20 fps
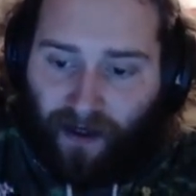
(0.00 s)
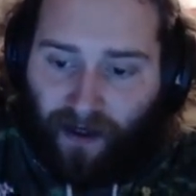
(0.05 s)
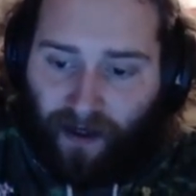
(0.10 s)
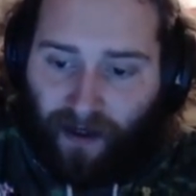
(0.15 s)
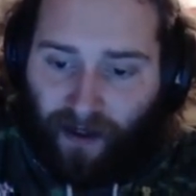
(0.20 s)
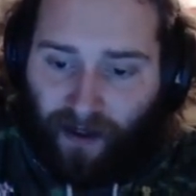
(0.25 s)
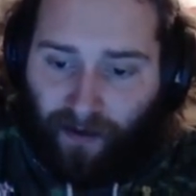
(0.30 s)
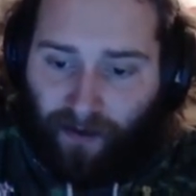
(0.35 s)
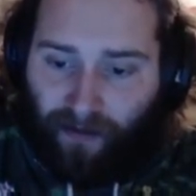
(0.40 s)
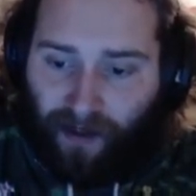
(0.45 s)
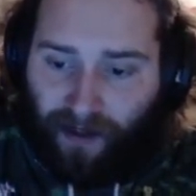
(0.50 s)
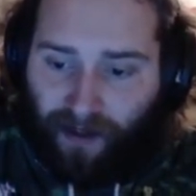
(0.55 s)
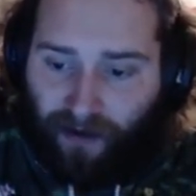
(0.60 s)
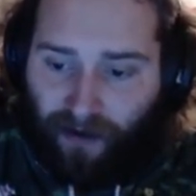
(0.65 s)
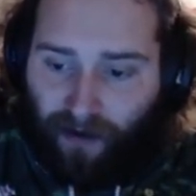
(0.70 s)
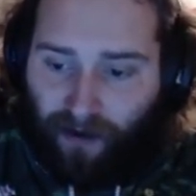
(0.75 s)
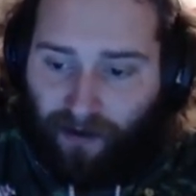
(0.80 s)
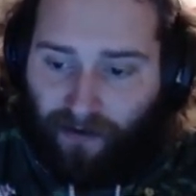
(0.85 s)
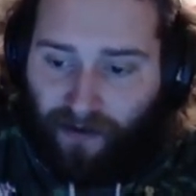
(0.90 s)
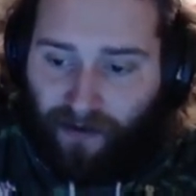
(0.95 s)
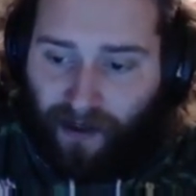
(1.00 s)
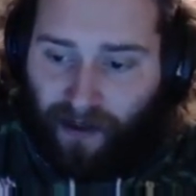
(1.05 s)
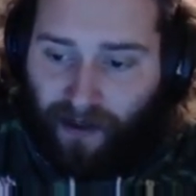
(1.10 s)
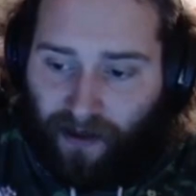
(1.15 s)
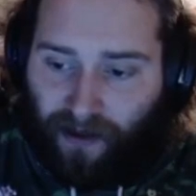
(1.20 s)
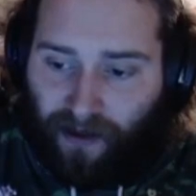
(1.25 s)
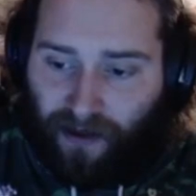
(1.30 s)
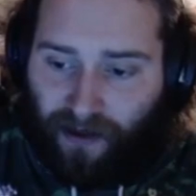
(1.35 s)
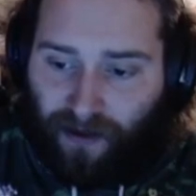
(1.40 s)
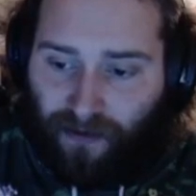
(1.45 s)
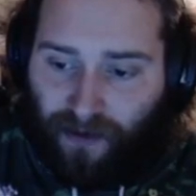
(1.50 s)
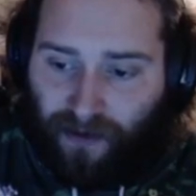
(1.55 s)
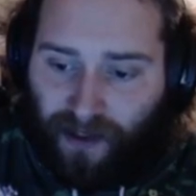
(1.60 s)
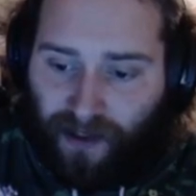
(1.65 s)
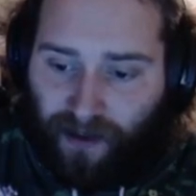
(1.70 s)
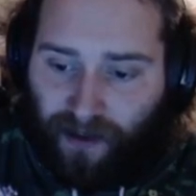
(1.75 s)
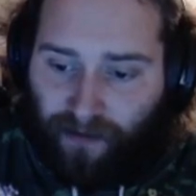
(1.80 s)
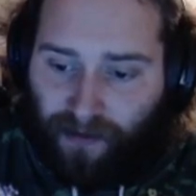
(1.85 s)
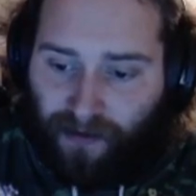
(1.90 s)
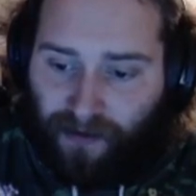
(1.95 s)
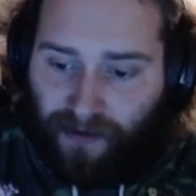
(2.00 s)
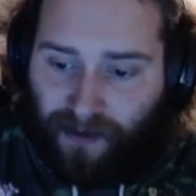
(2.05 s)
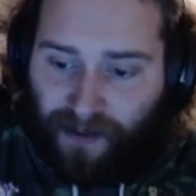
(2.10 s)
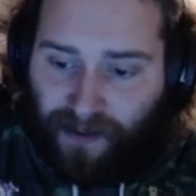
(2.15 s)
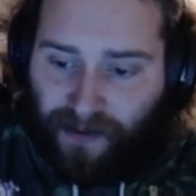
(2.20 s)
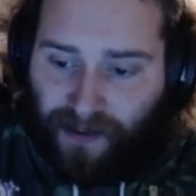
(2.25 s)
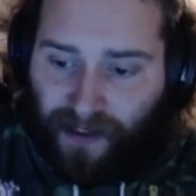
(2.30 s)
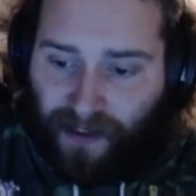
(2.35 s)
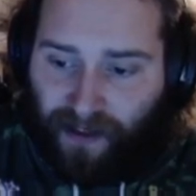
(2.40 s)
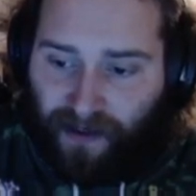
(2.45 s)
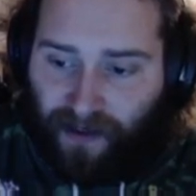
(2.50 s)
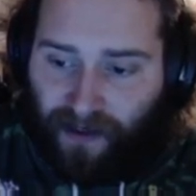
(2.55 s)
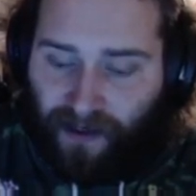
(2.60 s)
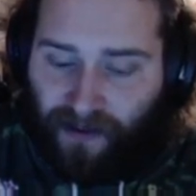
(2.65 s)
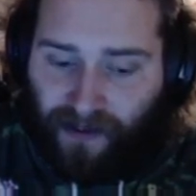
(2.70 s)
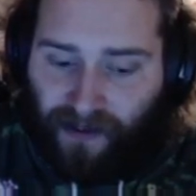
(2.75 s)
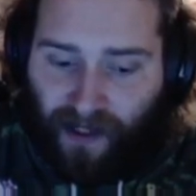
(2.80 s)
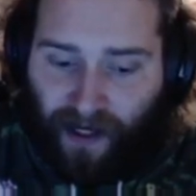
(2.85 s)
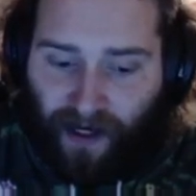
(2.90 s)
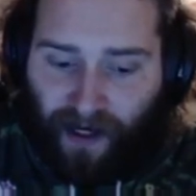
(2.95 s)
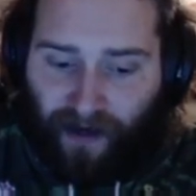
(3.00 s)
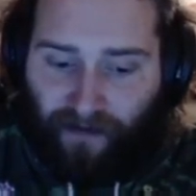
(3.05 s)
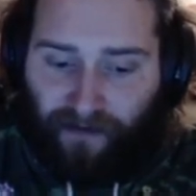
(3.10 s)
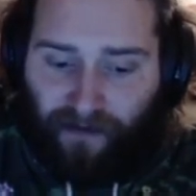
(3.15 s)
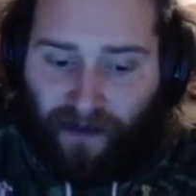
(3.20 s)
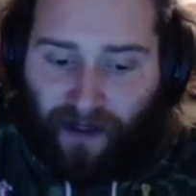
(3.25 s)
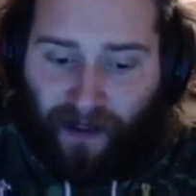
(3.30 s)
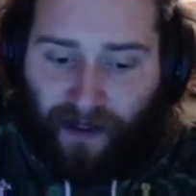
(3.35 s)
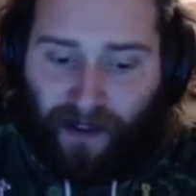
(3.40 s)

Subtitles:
and all the unique abilities he does have.